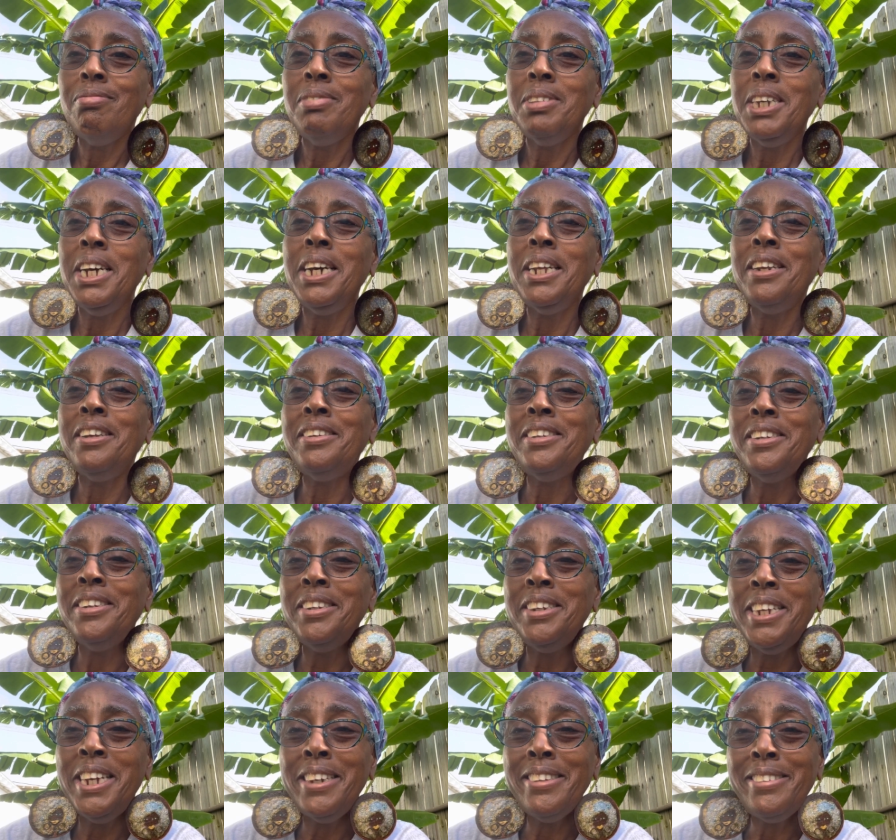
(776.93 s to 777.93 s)
And until
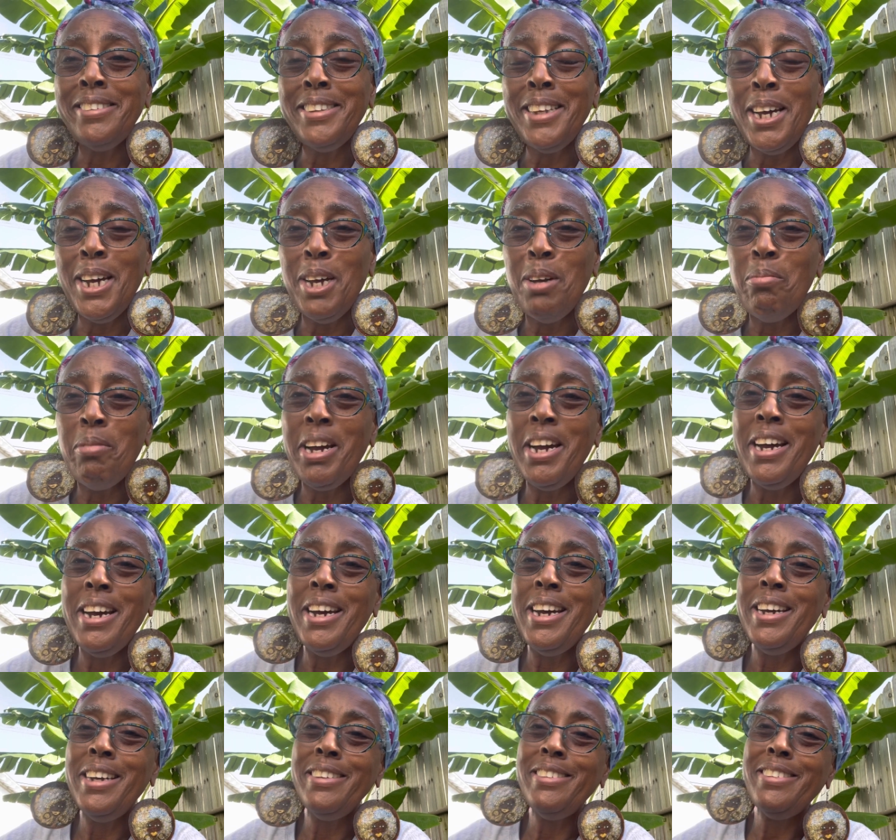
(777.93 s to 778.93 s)
next time,
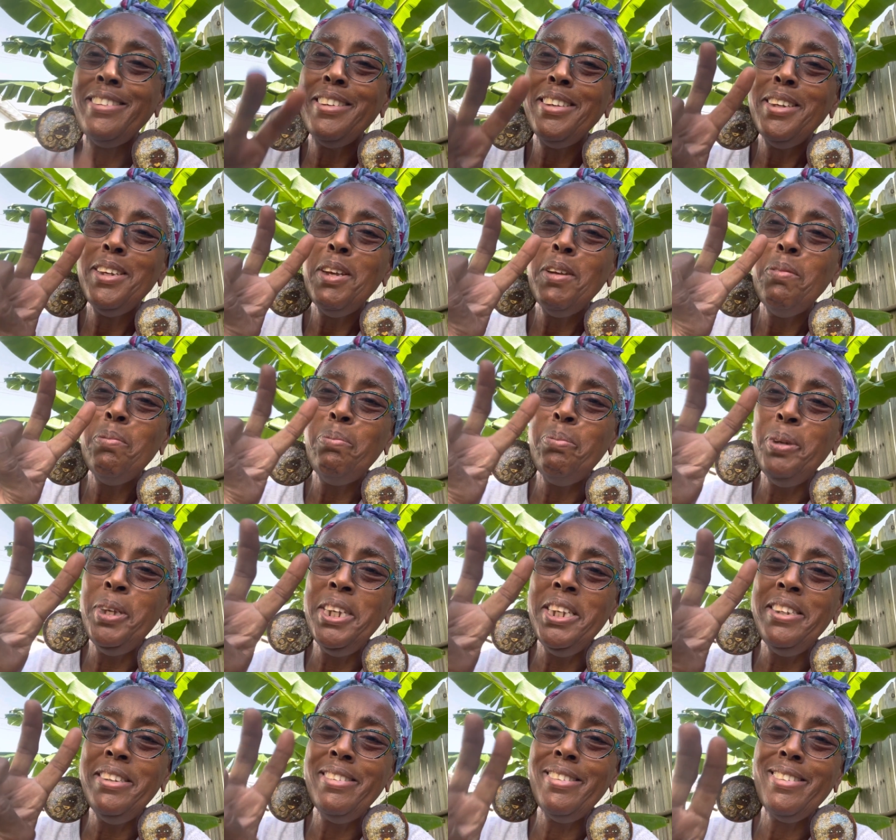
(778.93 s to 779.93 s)
guys,
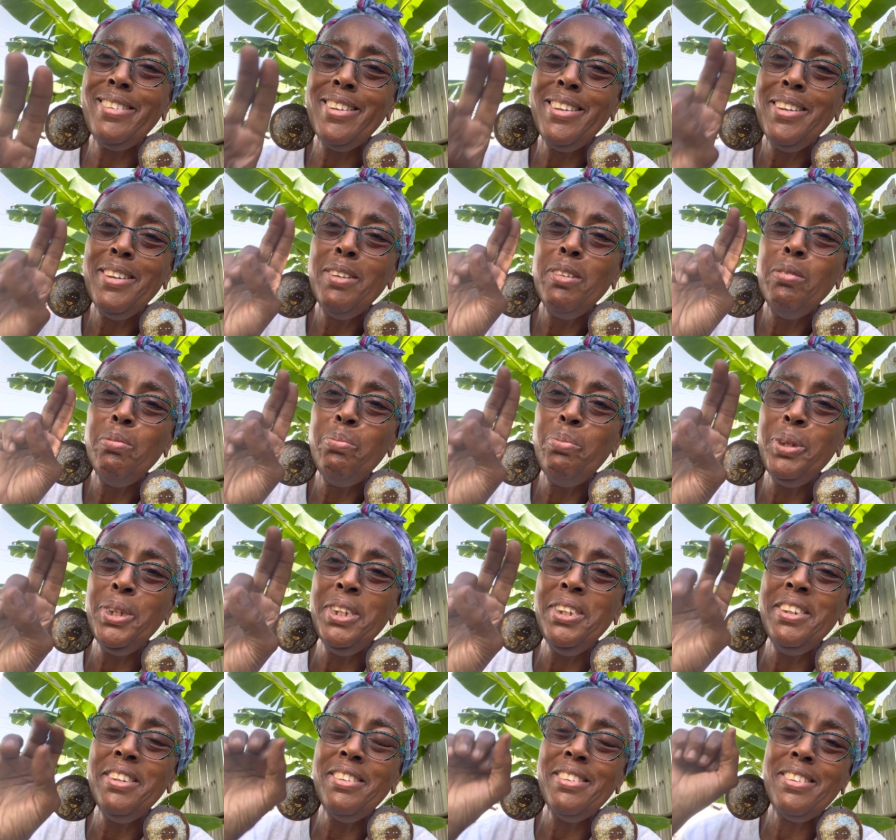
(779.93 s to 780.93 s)
peace,
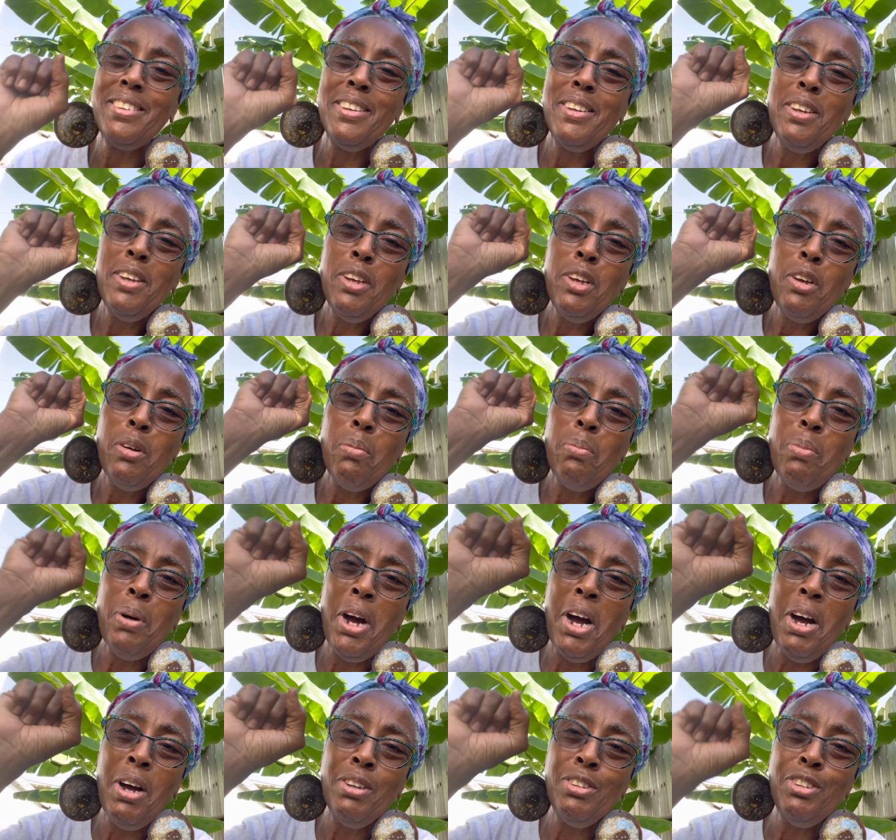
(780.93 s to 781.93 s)
peace,
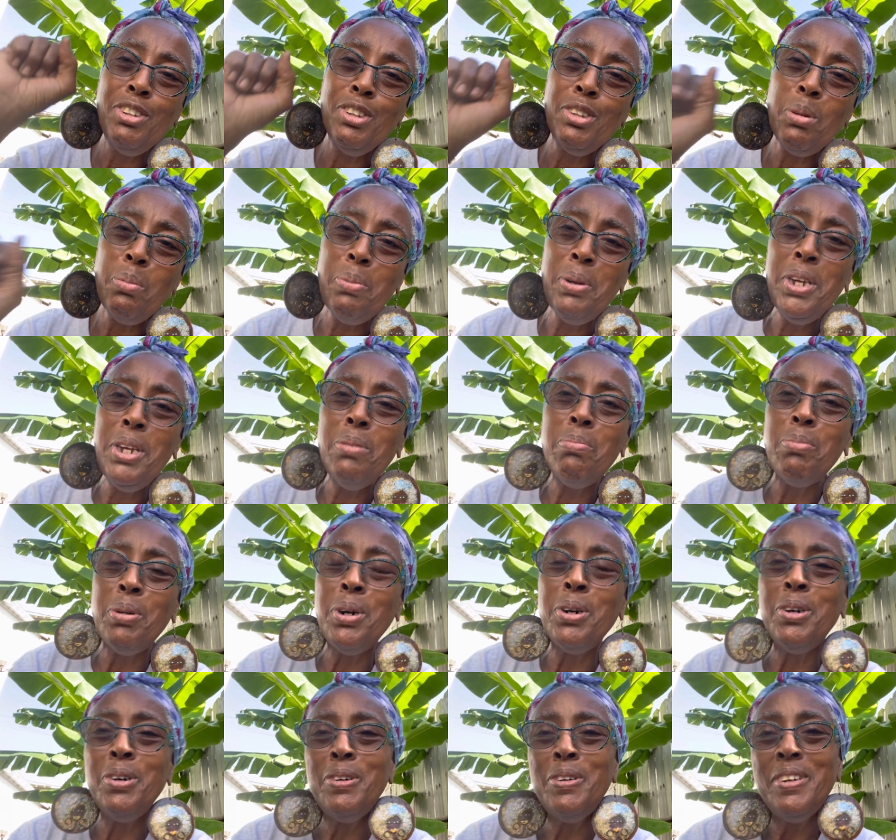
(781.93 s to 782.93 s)
power to the
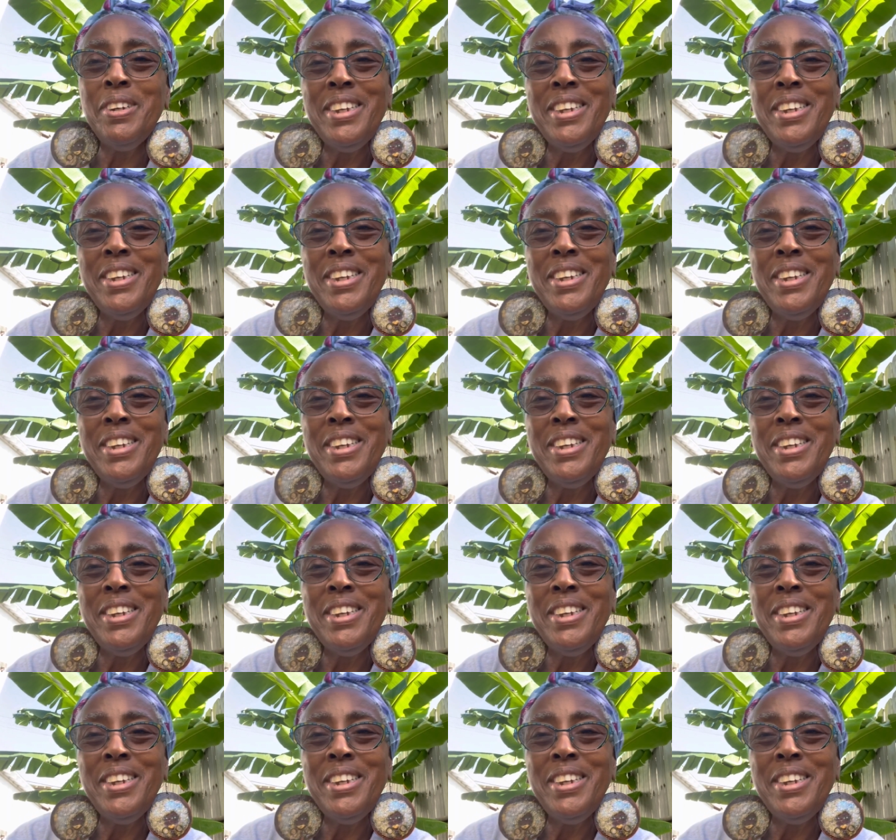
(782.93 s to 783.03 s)
people.